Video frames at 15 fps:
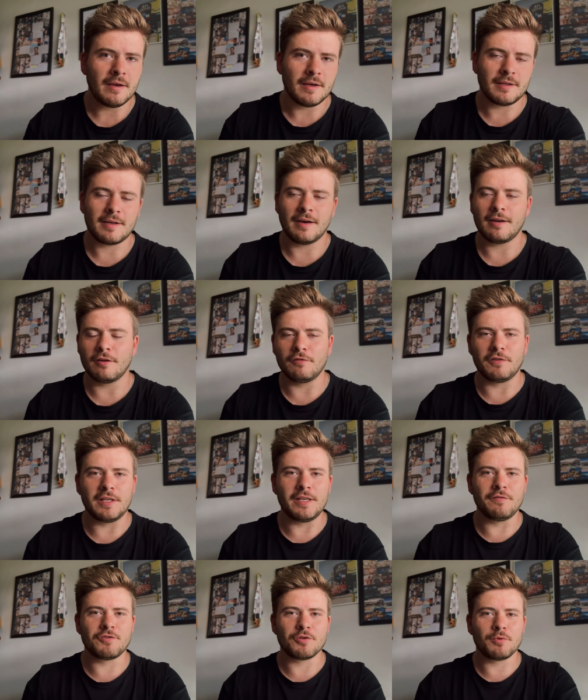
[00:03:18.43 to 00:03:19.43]
it kind of
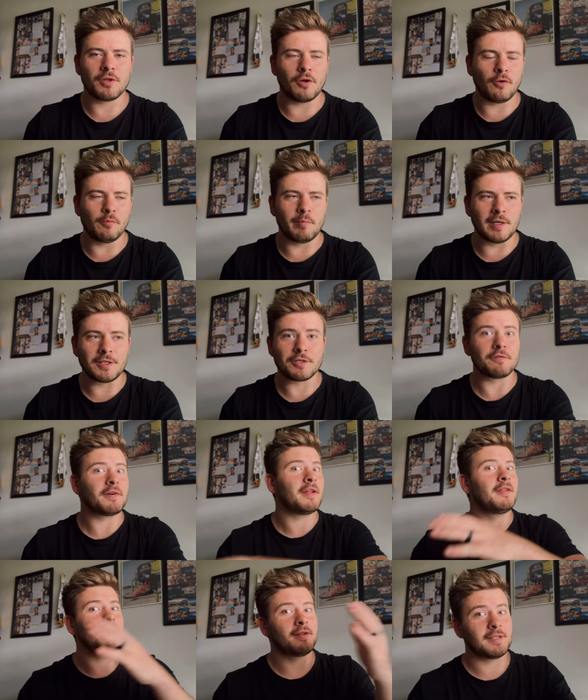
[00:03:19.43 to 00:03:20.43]
leaves you with a whole bunch of
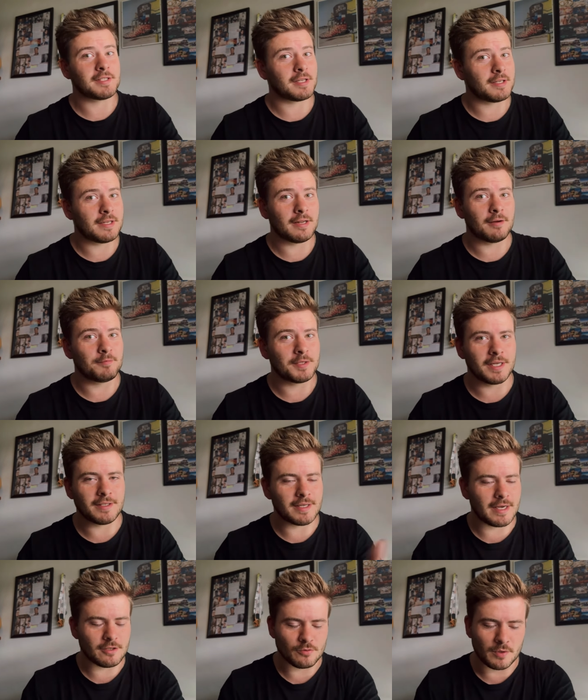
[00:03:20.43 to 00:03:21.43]
other things that need
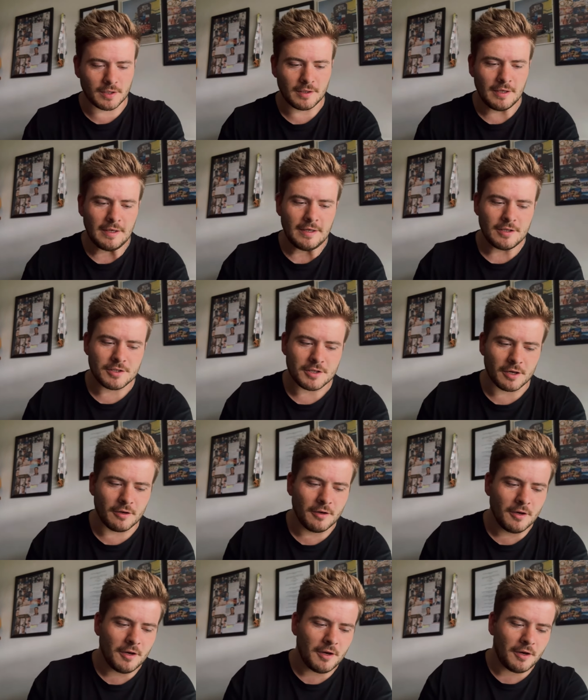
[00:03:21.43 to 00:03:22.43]
update as well.
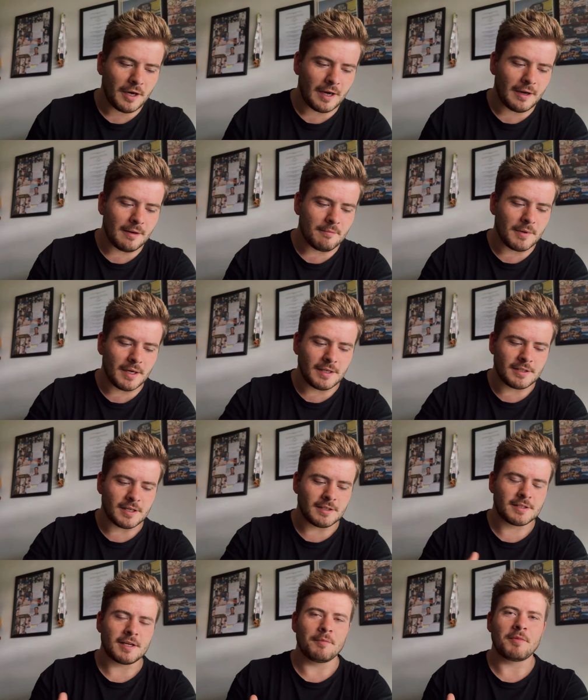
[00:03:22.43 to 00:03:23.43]
So um, it's,
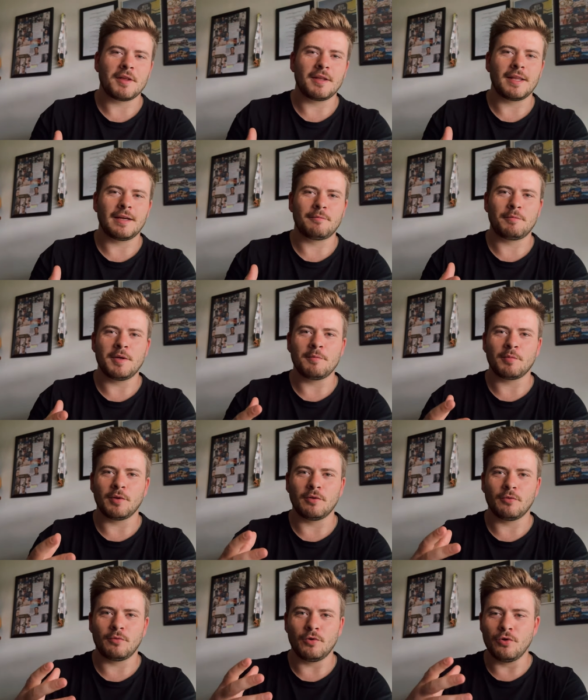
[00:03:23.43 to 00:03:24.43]
it's something that
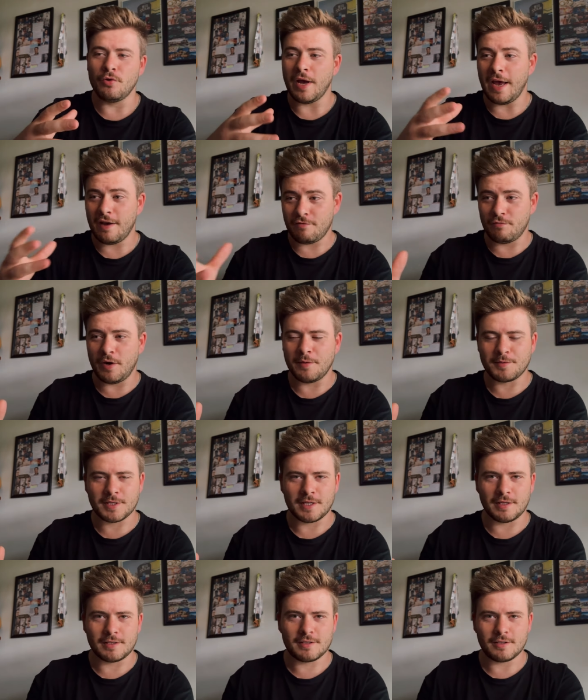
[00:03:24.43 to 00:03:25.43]
people who have
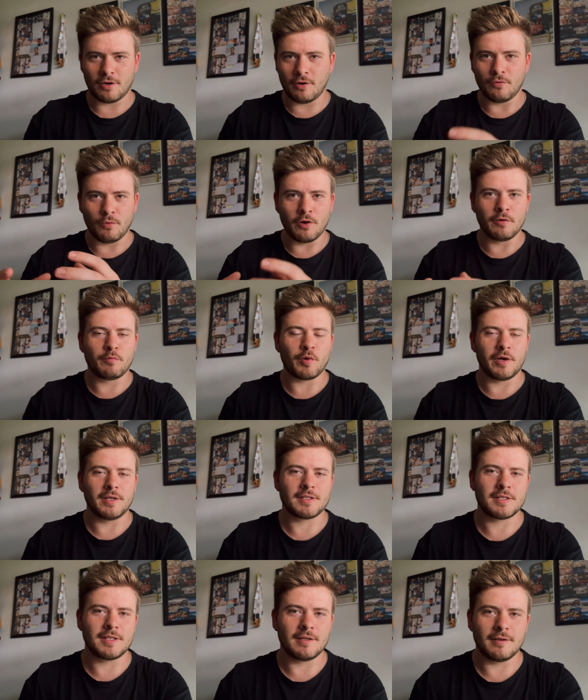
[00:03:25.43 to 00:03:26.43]
websites on
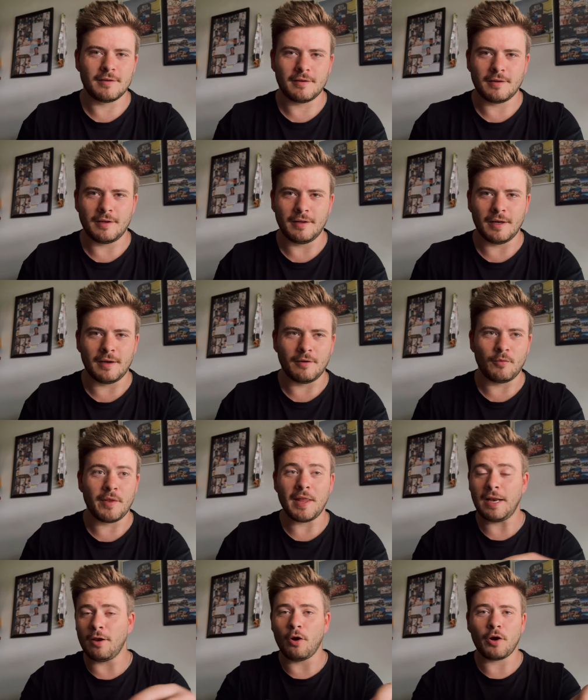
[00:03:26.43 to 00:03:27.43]
WordPress uh, when
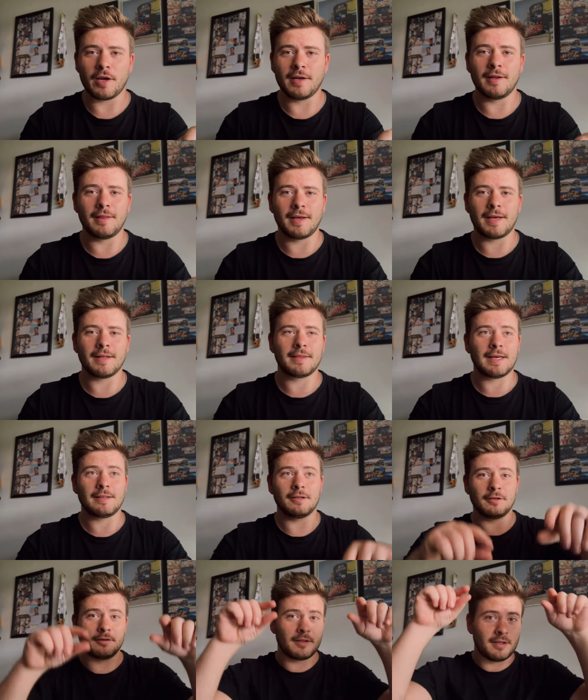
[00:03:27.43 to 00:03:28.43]
they log in and they get that
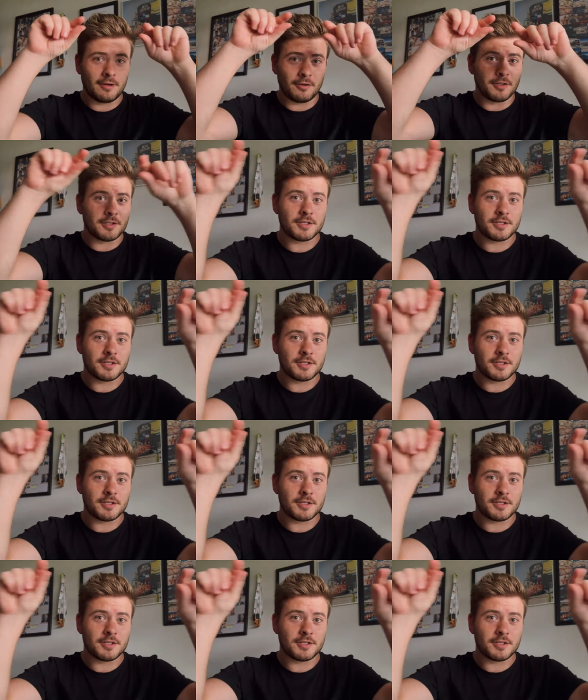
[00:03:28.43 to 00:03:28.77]
little thing on the